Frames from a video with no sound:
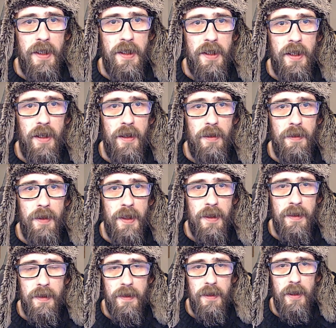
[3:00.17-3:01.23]
this code,
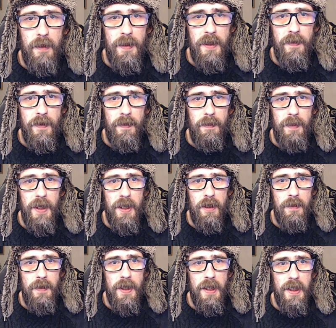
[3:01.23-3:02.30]
copy it for
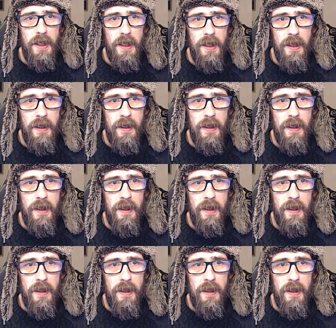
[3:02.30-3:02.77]
POB,